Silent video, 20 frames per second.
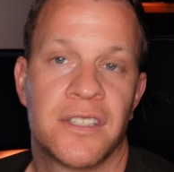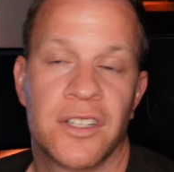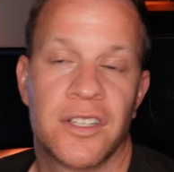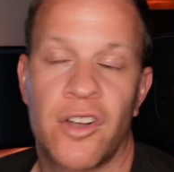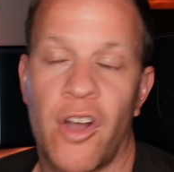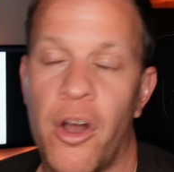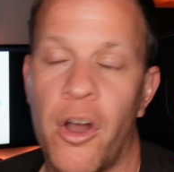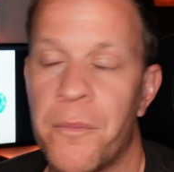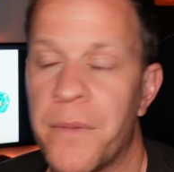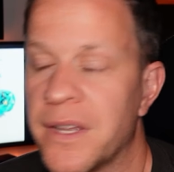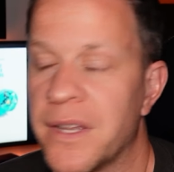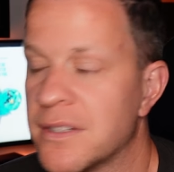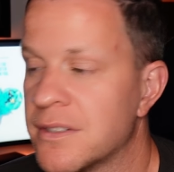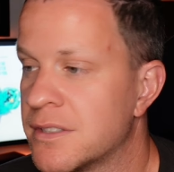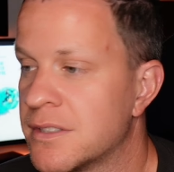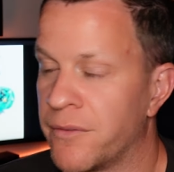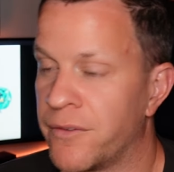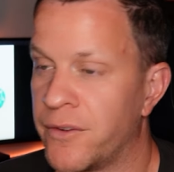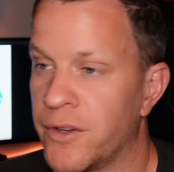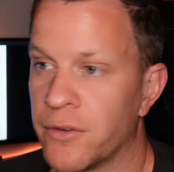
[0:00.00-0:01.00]
in the
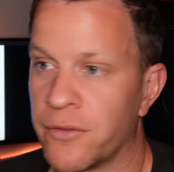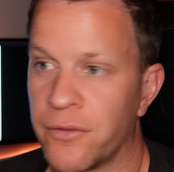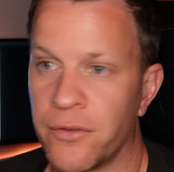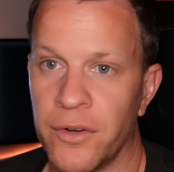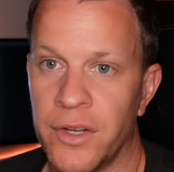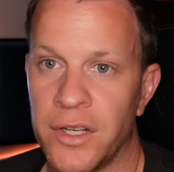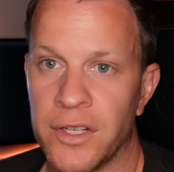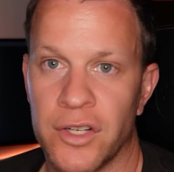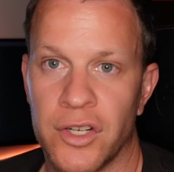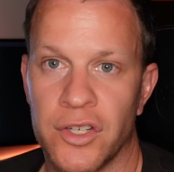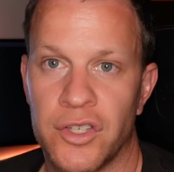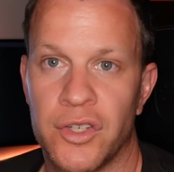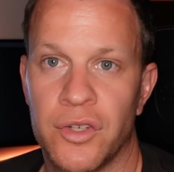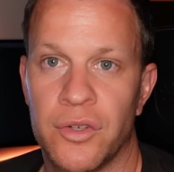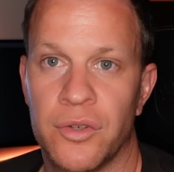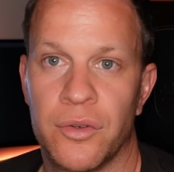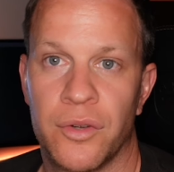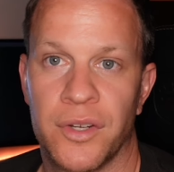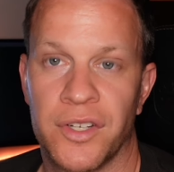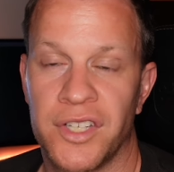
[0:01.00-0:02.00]
comments, feel free
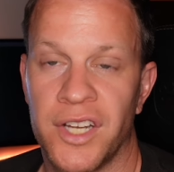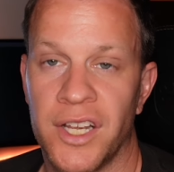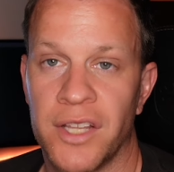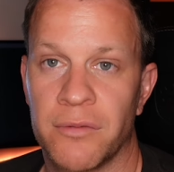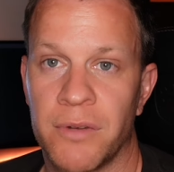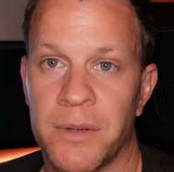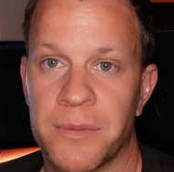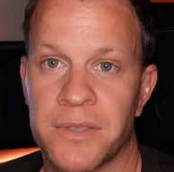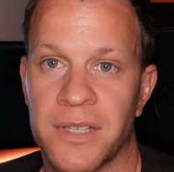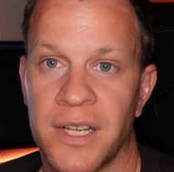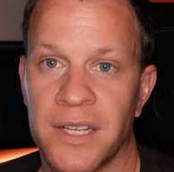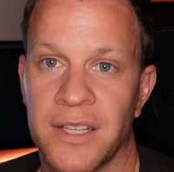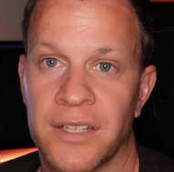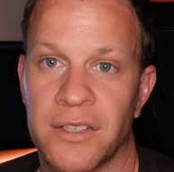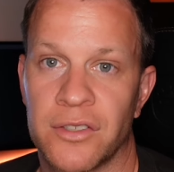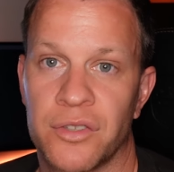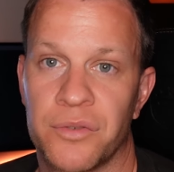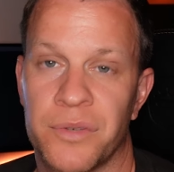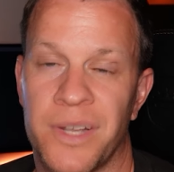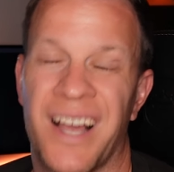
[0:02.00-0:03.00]
to share the website.
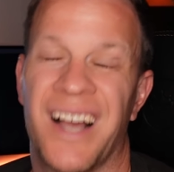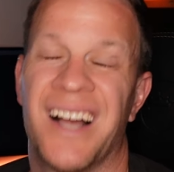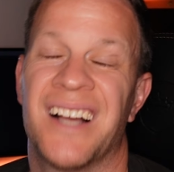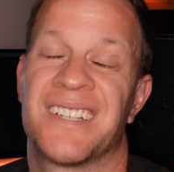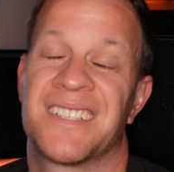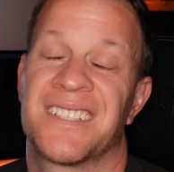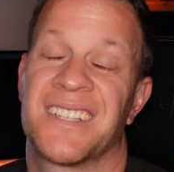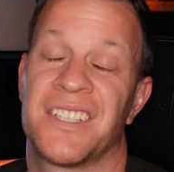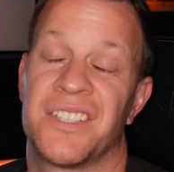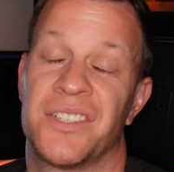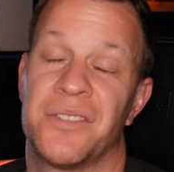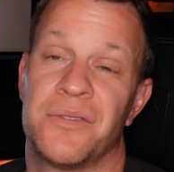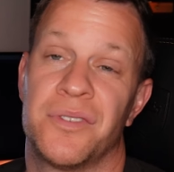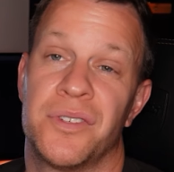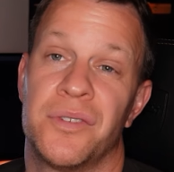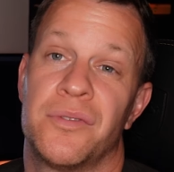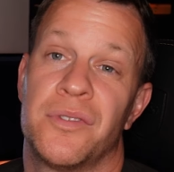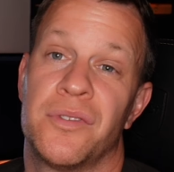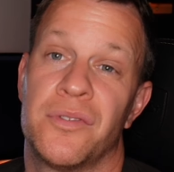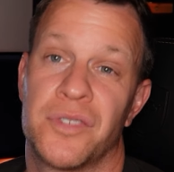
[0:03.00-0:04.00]
That's all we ask that you
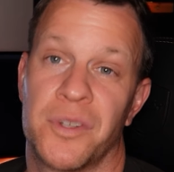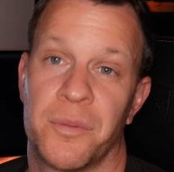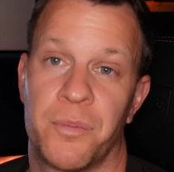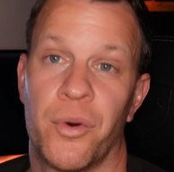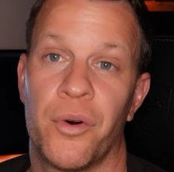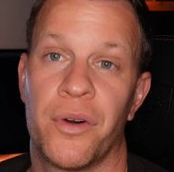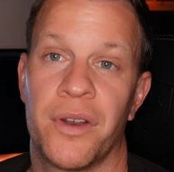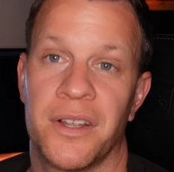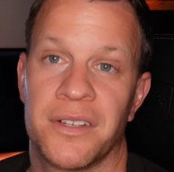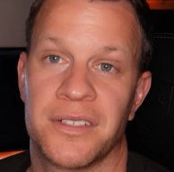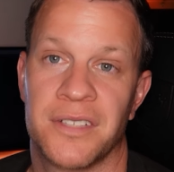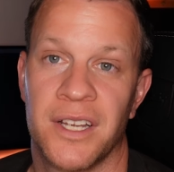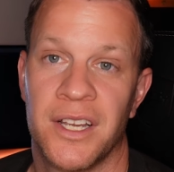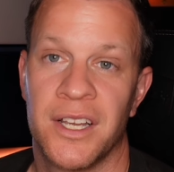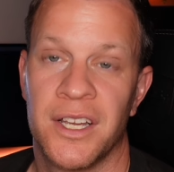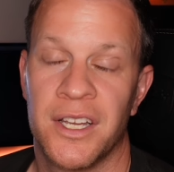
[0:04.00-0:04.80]
do to support us.